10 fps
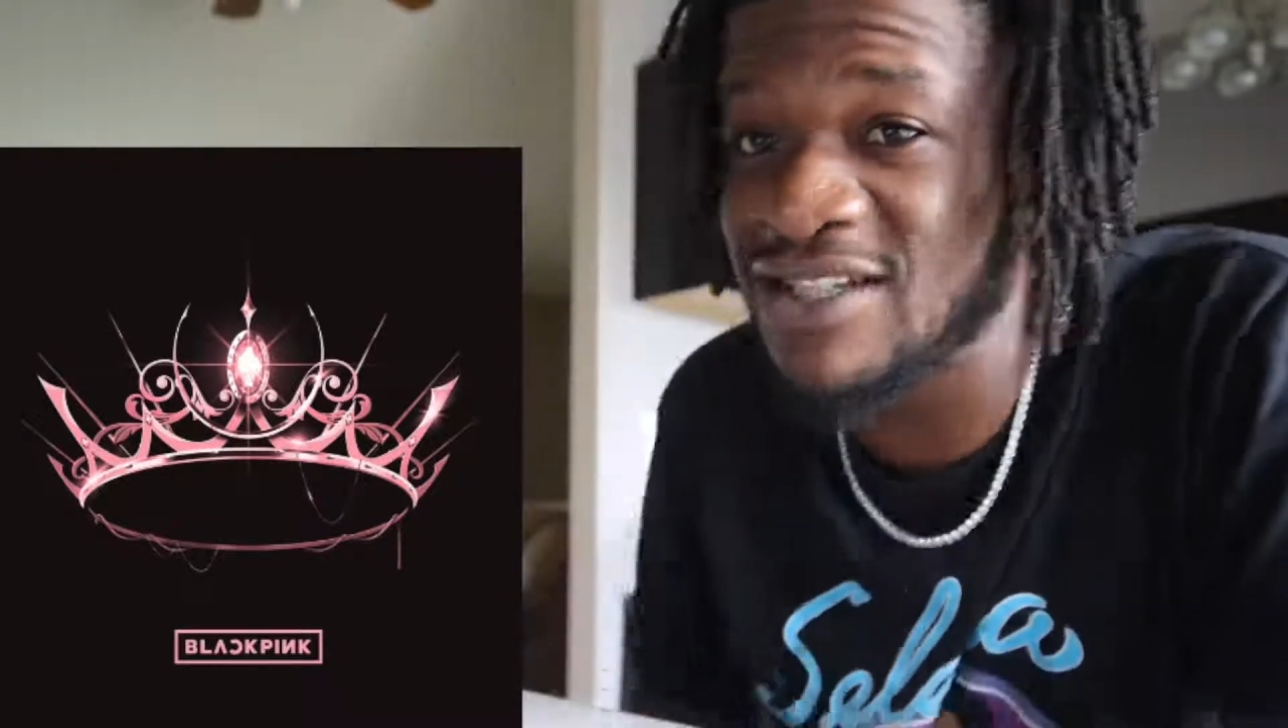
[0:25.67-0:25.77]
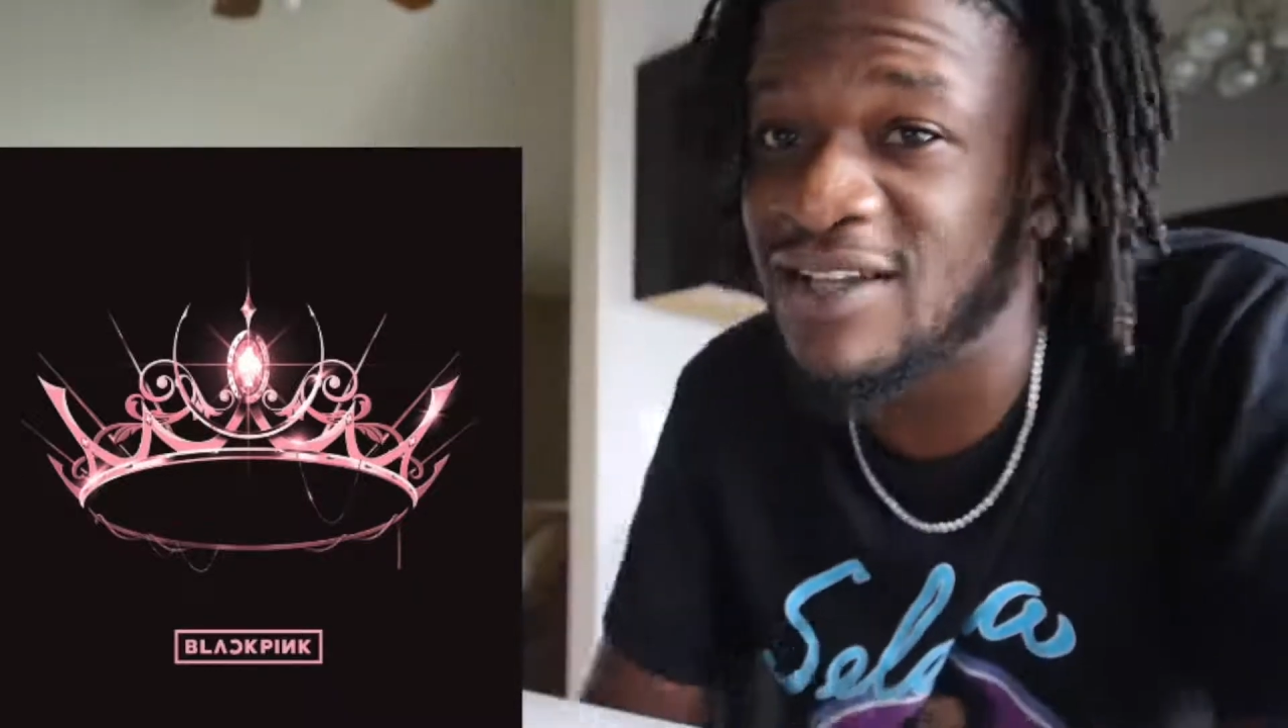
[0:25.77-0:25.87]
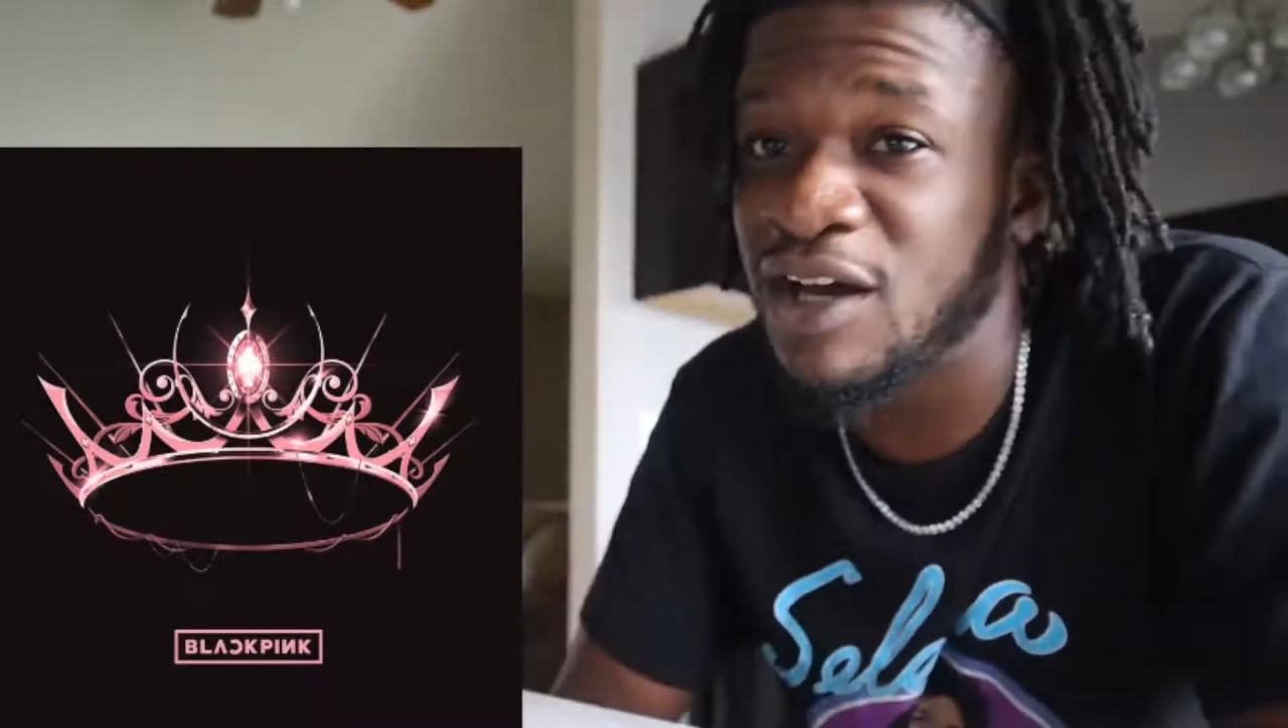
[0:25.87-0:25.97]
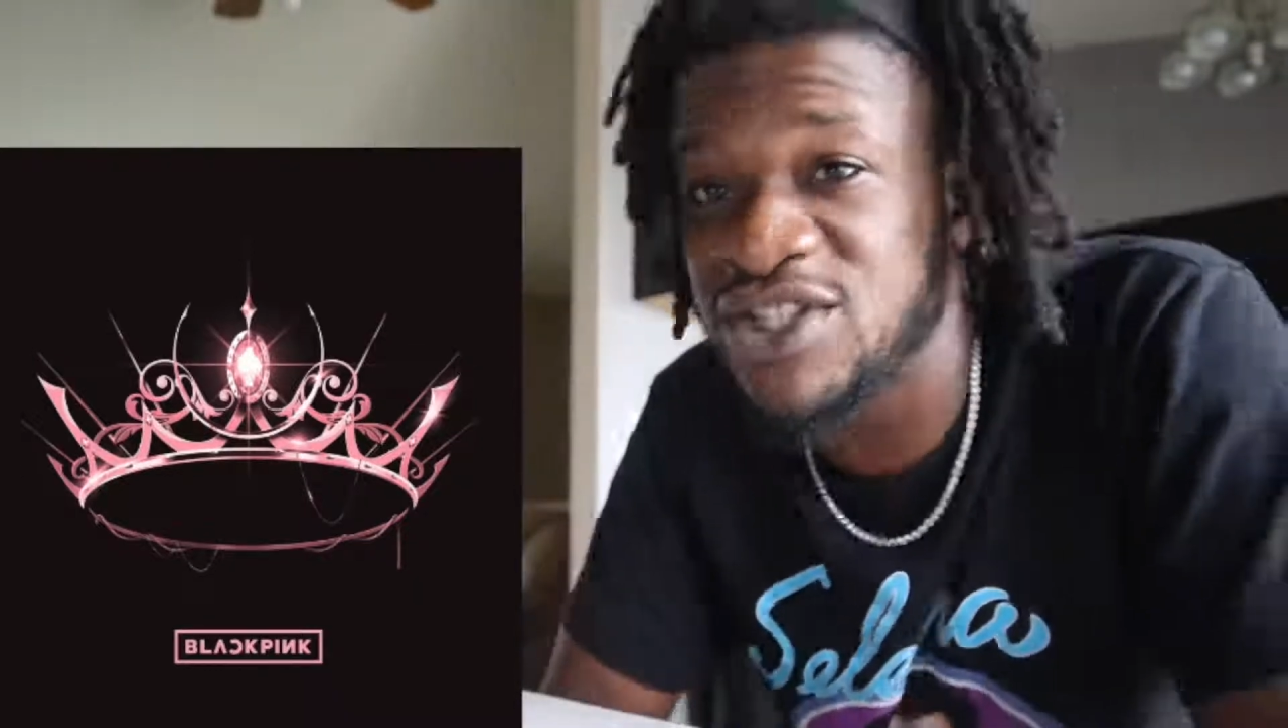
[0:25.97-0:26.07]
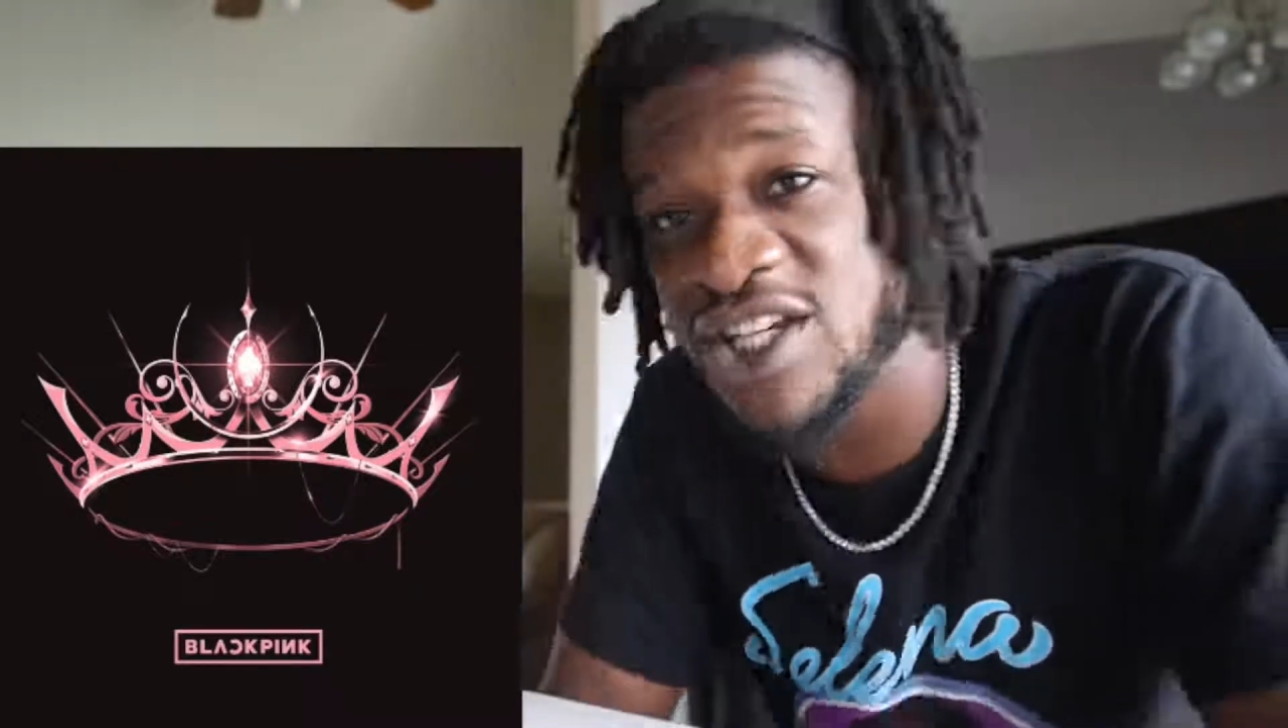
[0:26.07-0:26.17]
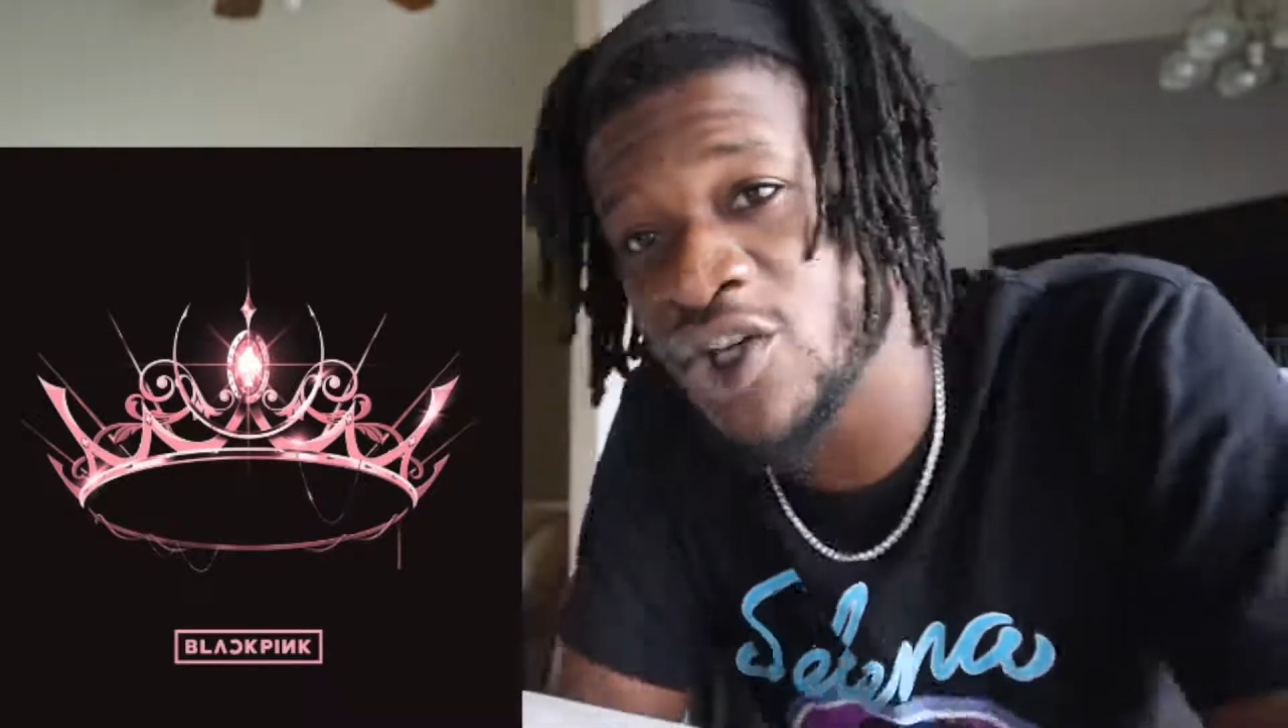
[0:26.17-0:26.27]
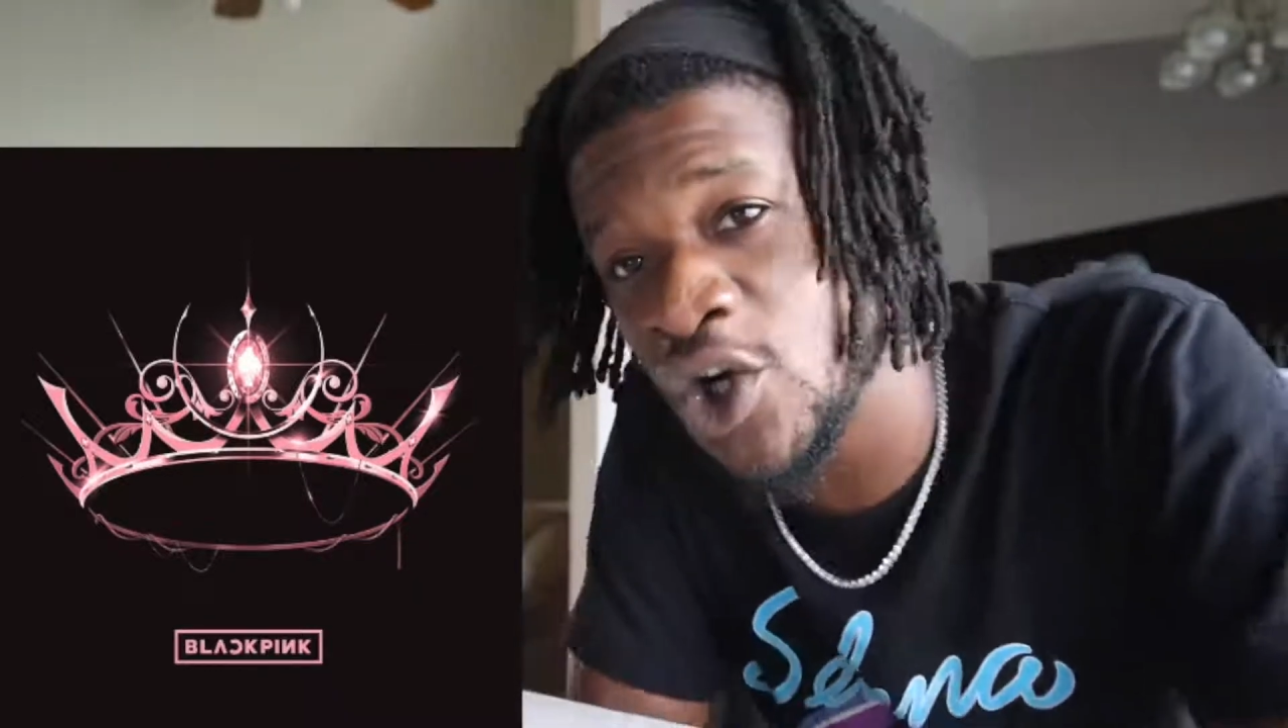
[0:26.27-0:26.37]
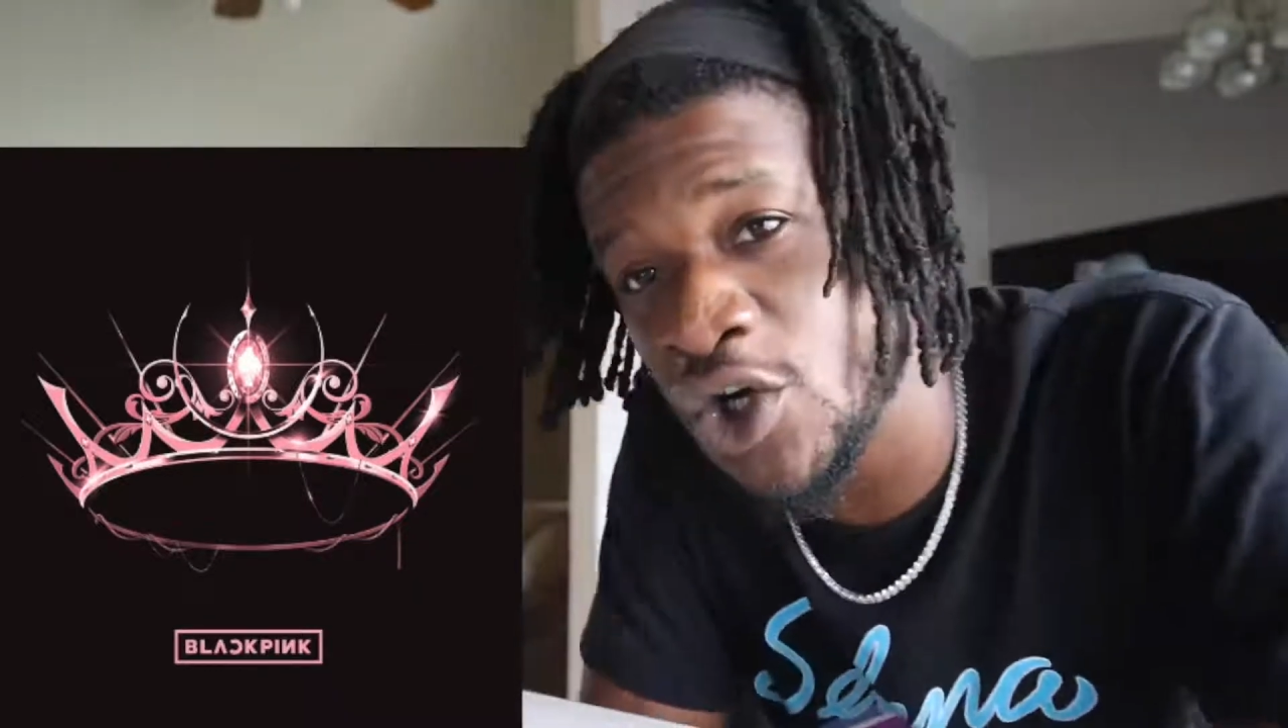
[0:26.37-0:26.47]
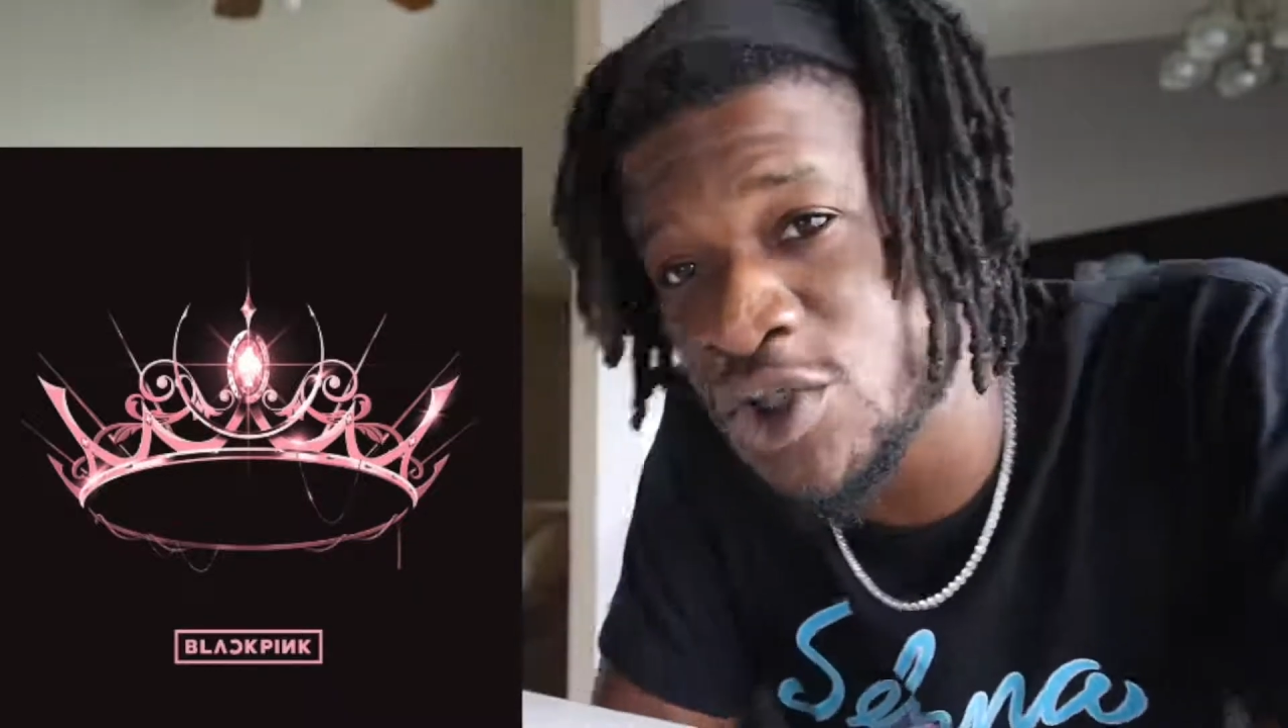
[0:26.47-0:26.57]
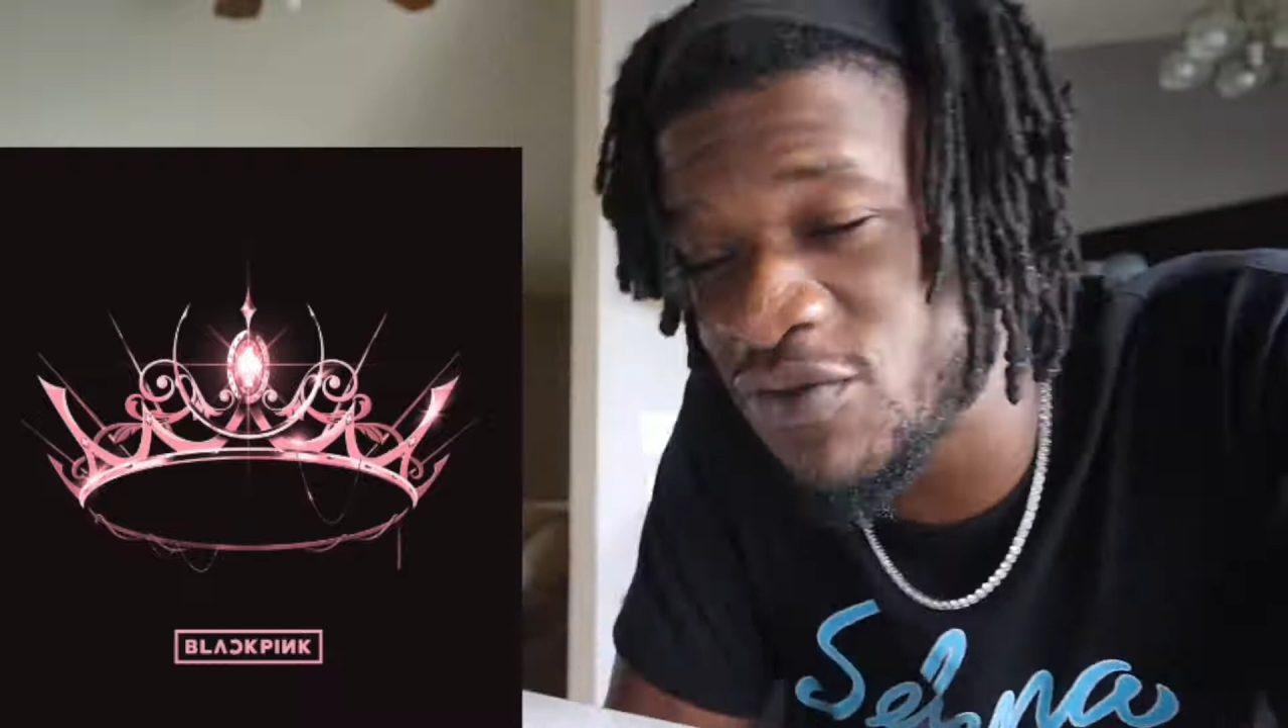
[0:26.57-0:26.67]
to Love Sick Girls.